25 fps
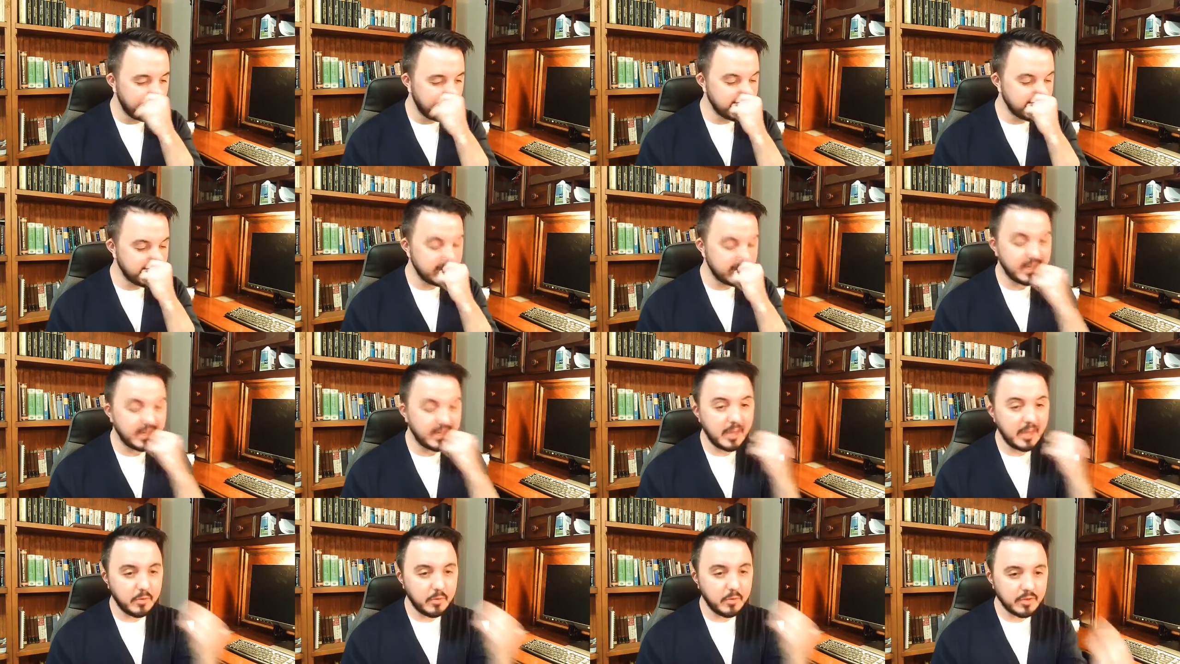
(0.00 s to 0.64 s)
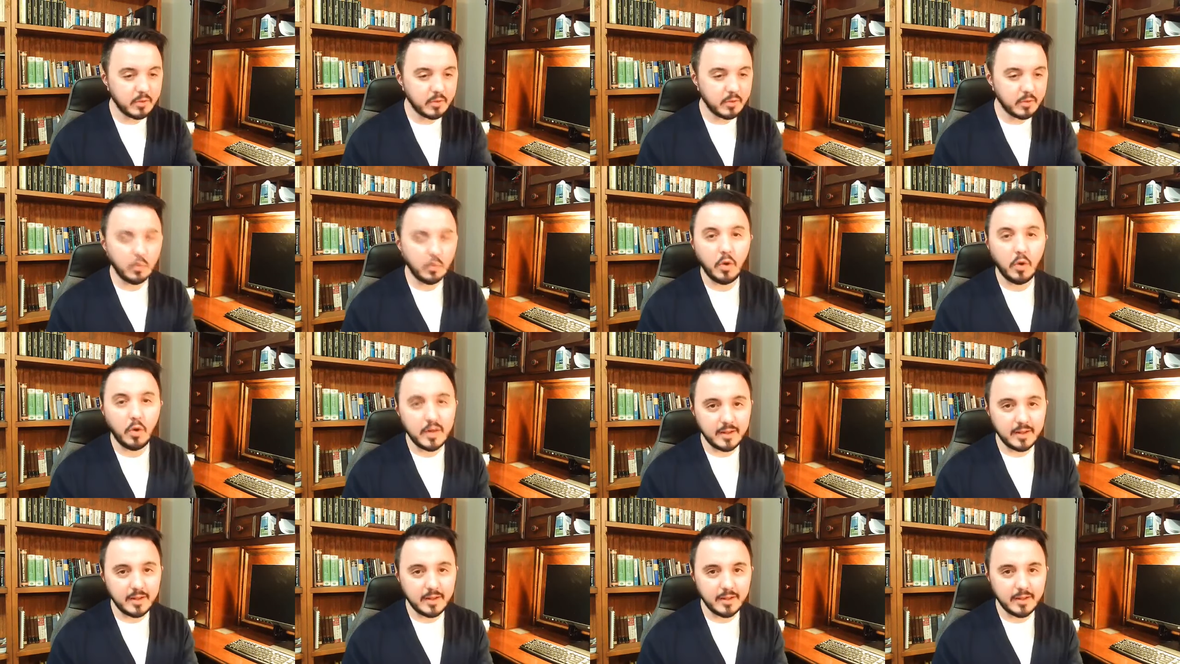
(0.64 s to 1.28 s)
she came with a
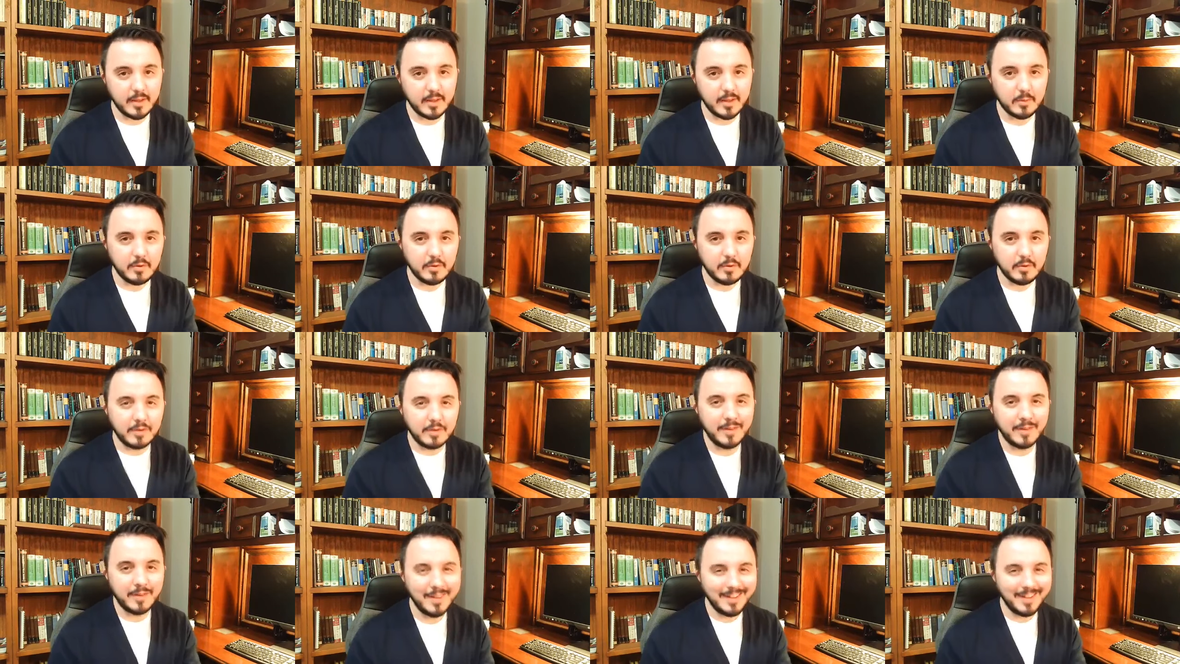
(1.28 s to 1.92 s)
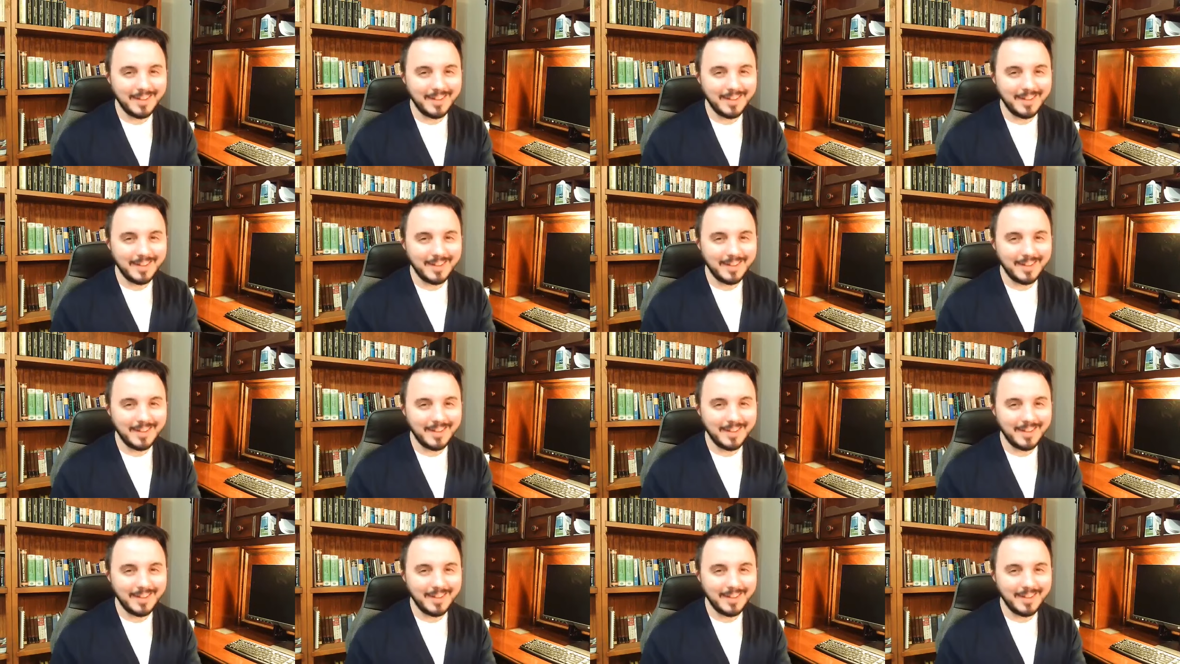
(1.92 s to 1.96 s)
warning label.